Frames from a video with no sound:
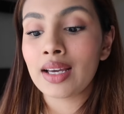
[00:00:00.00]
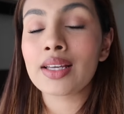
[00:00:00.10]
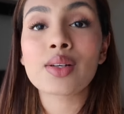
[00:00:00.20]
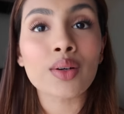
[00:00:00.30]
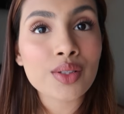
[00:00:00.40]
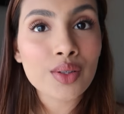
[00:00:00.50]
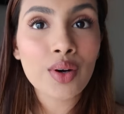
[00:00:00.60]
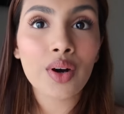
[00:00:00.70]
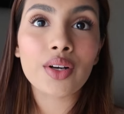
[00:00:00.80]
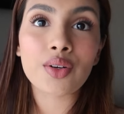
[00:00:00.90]
It's also
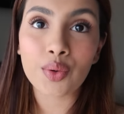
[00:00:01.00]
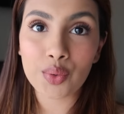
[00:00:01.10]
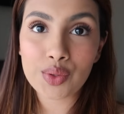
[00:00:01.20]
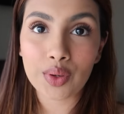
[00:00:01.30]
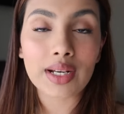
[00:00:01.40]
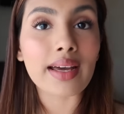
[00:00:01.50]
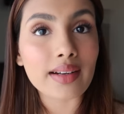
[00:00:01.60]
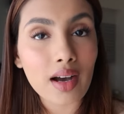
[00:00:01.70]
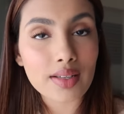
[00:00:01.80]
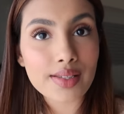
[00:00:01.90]
got rose oil
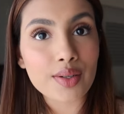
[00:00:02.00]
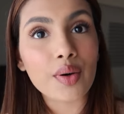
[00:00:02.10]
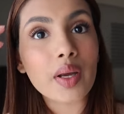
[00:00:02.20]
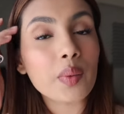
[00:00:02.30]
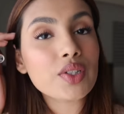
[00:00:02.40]
and castor oil,